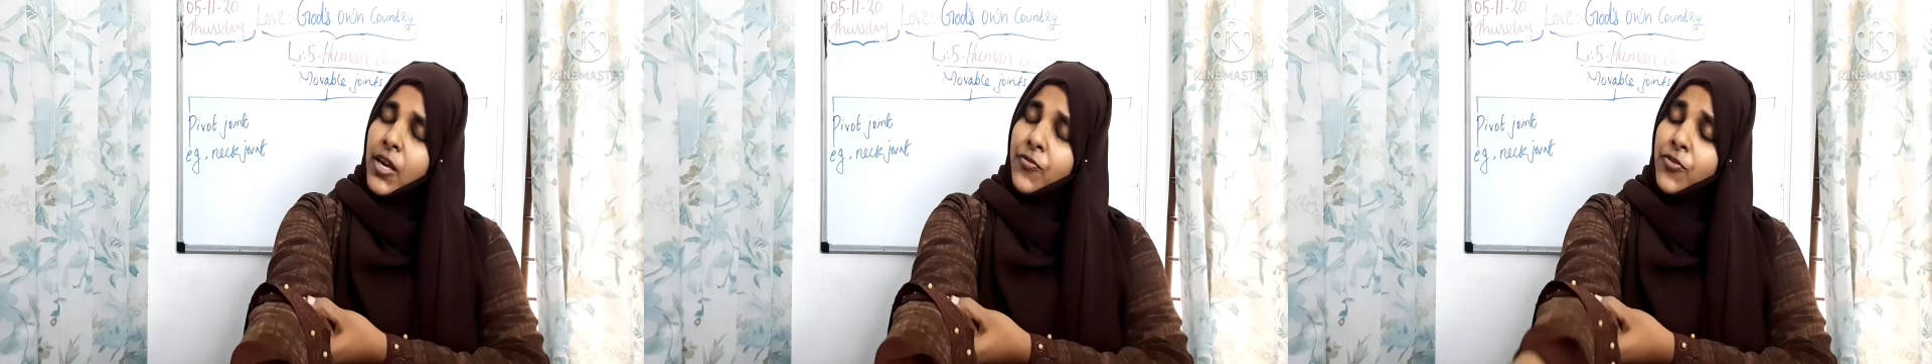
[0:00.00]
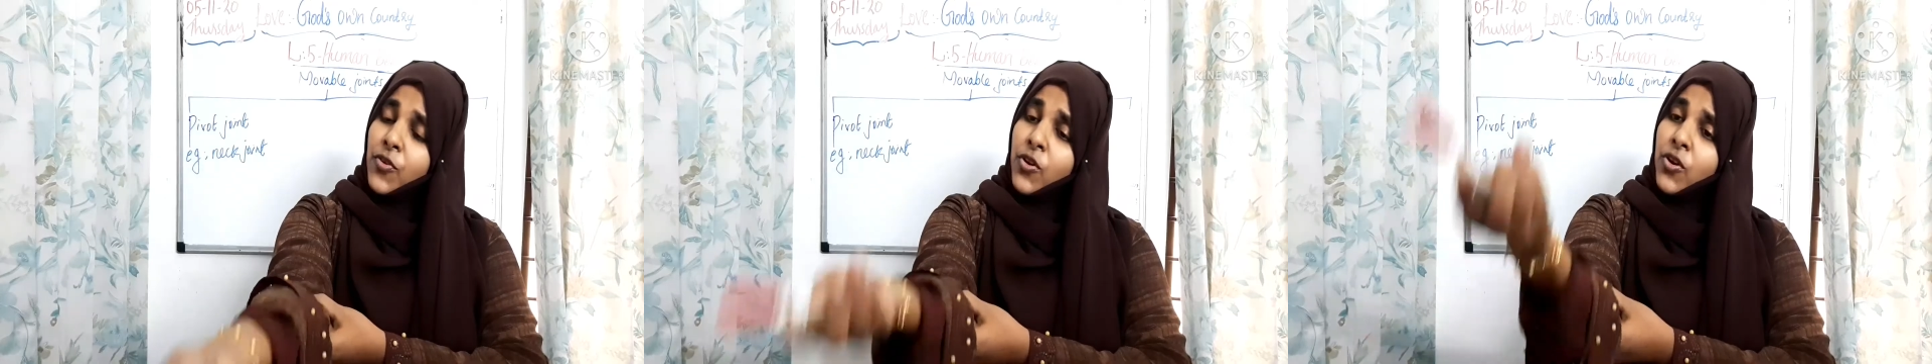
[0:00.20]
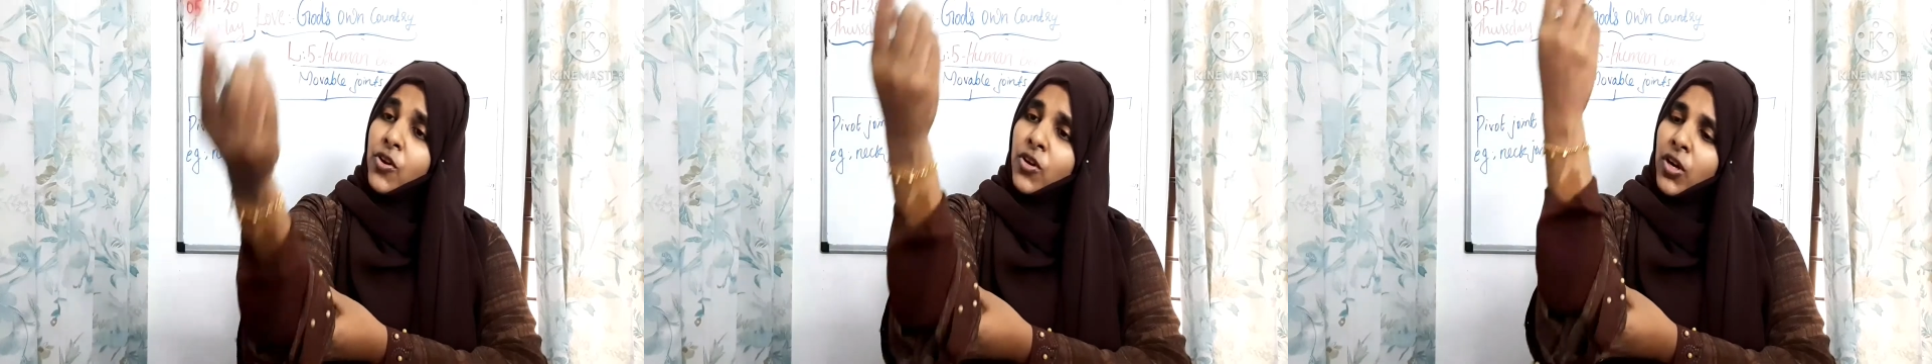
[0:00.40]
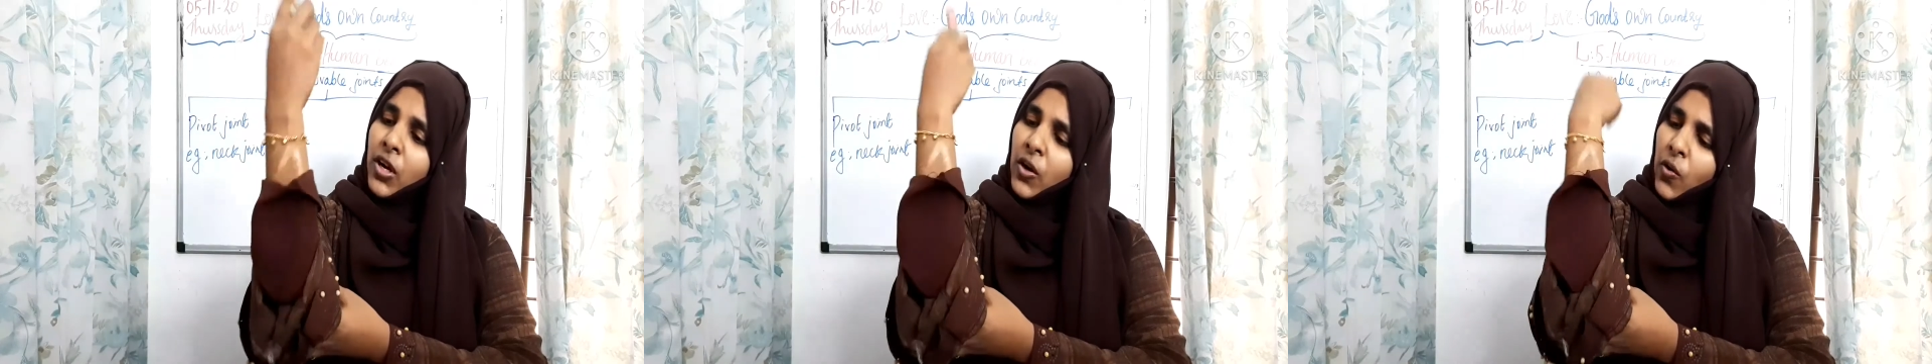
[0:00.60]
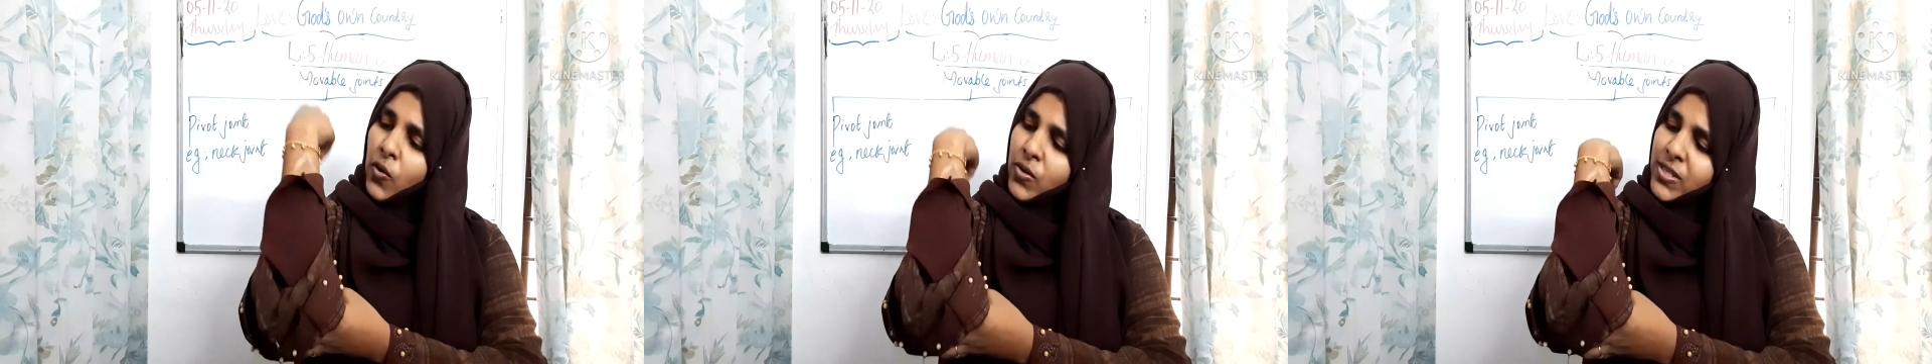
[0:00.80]
If you look
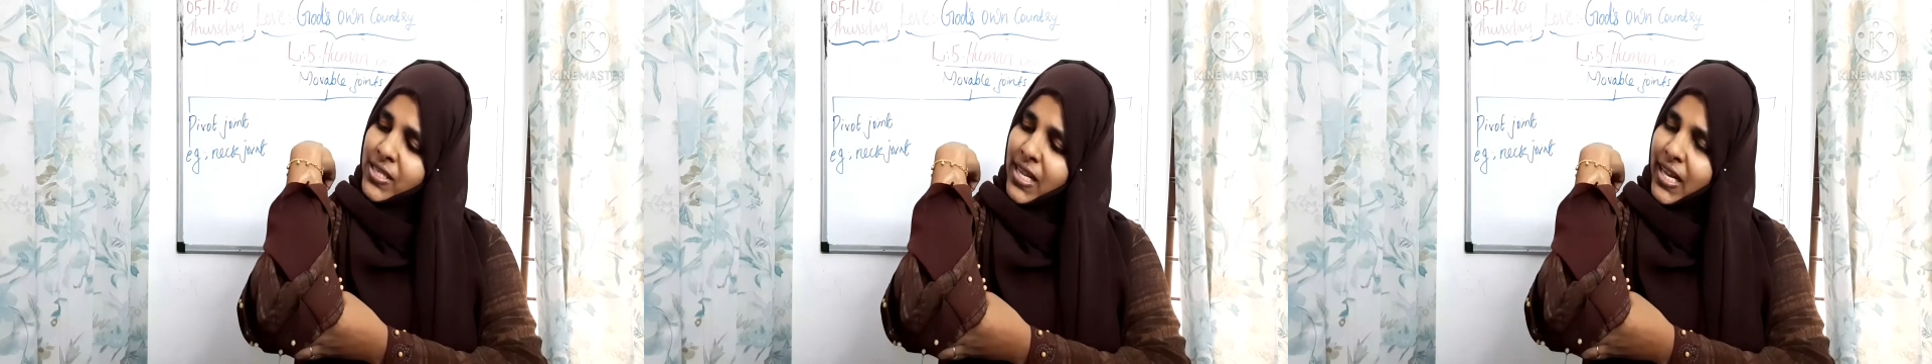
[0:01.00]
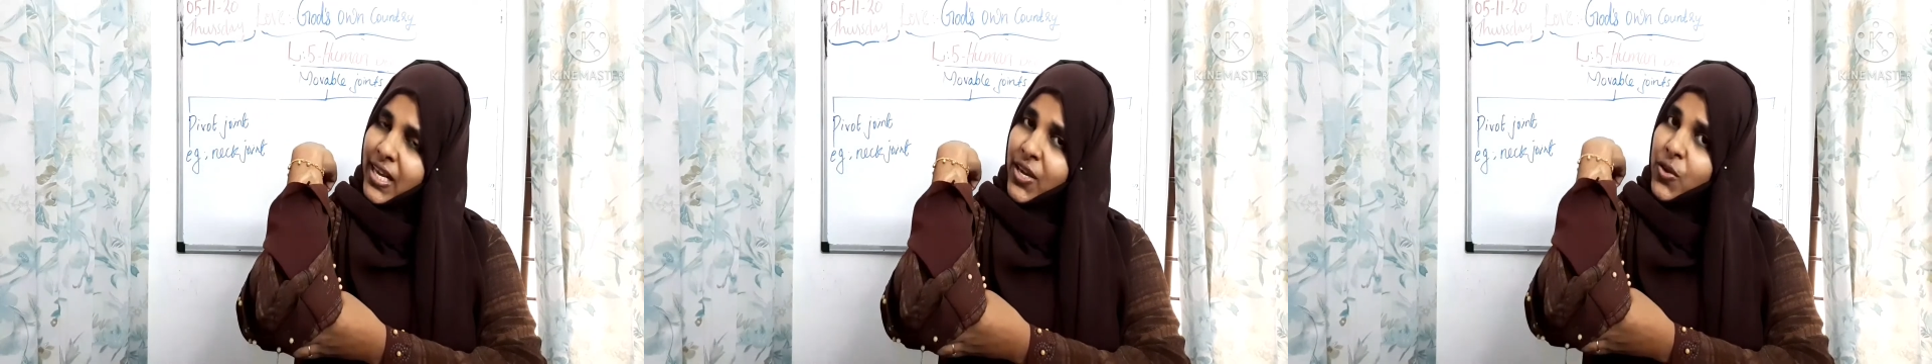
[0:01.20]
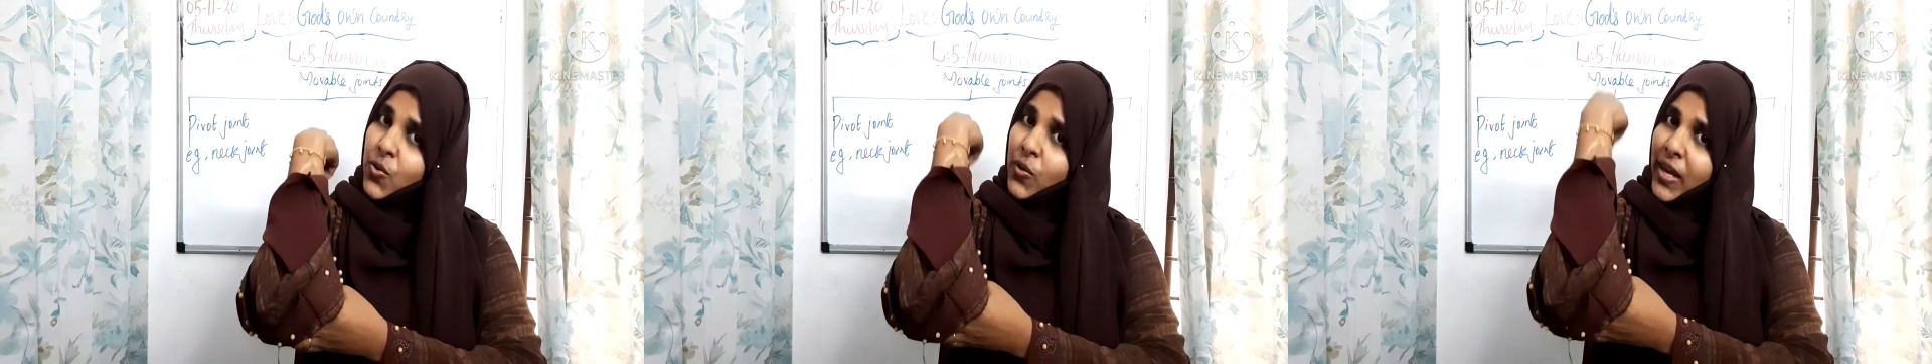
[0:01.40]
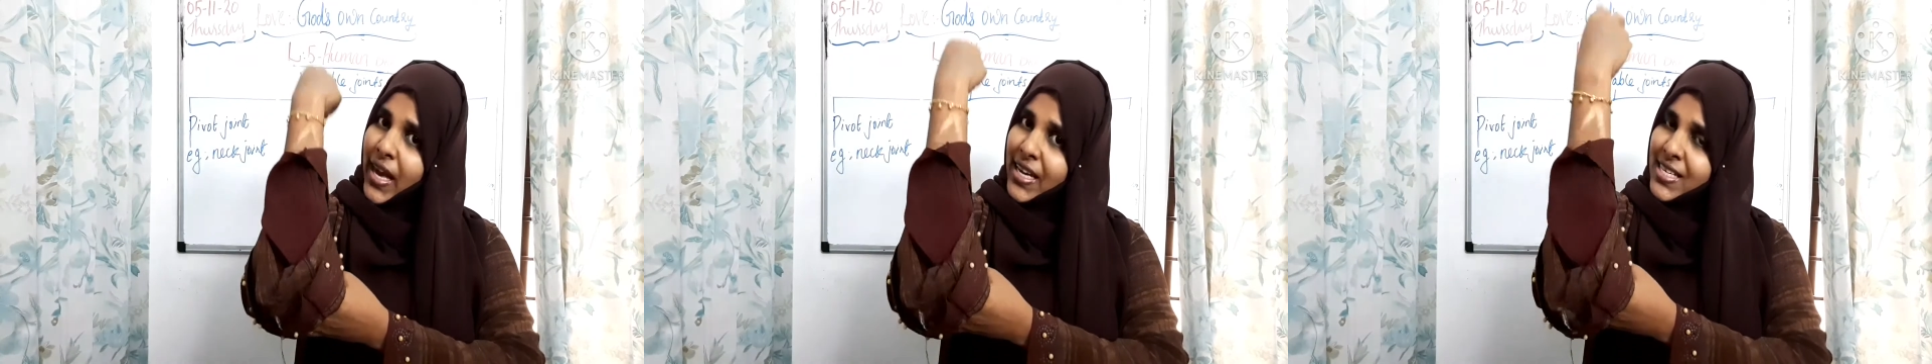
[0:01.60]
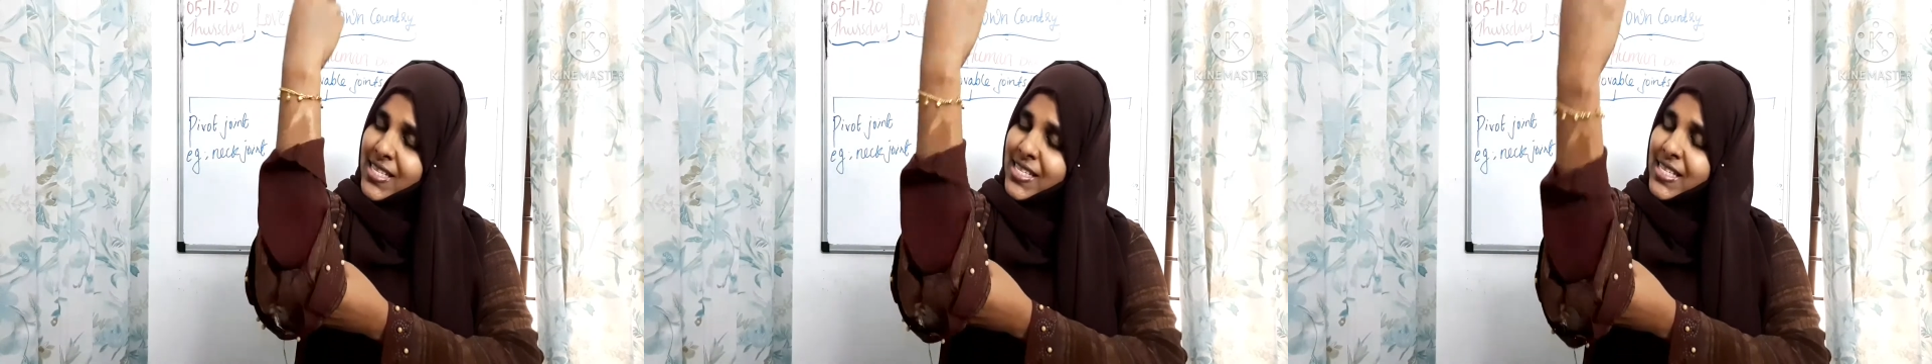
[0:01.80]
closely, you
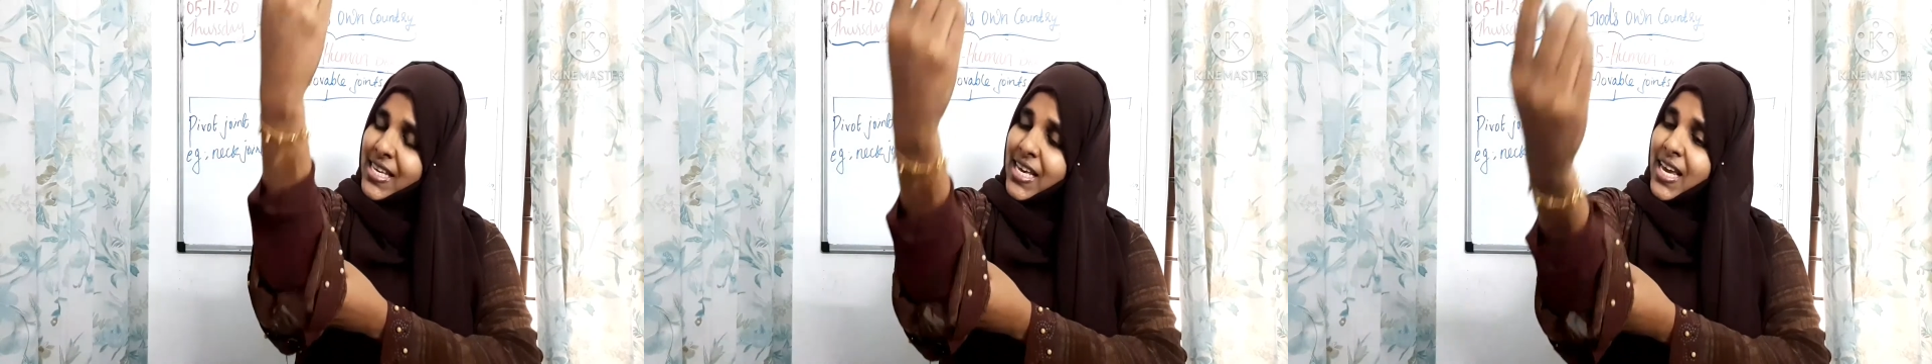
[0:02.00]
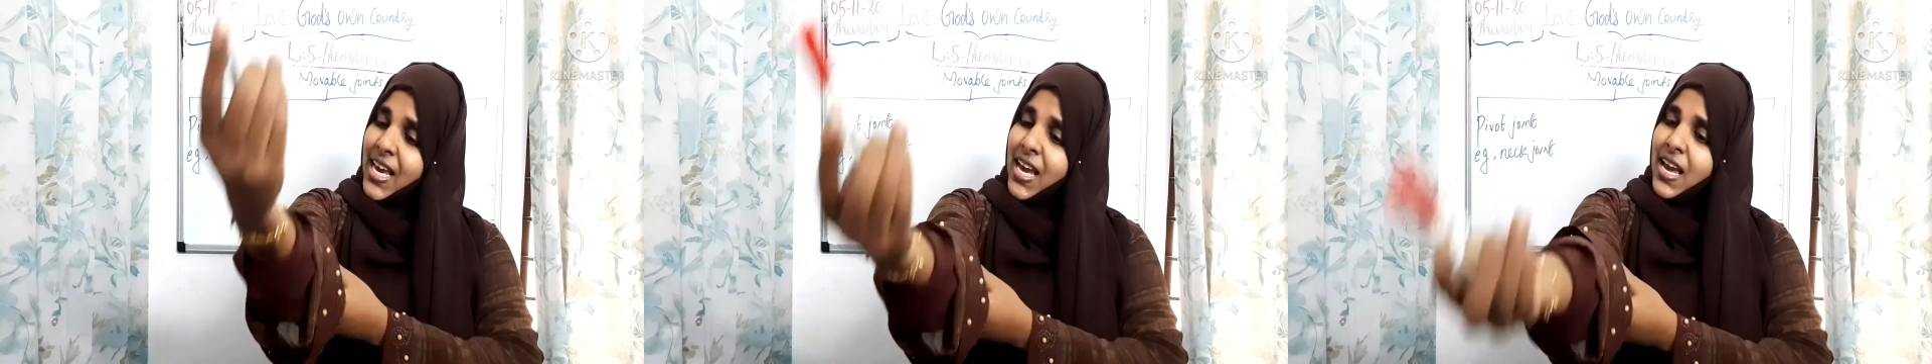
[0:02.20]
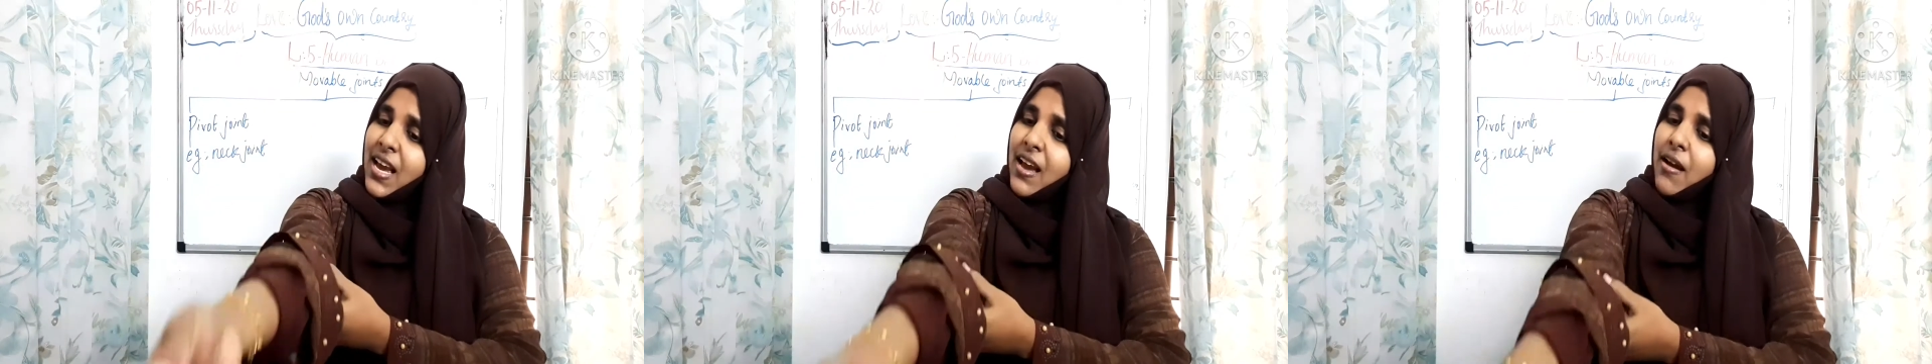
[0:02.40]
can see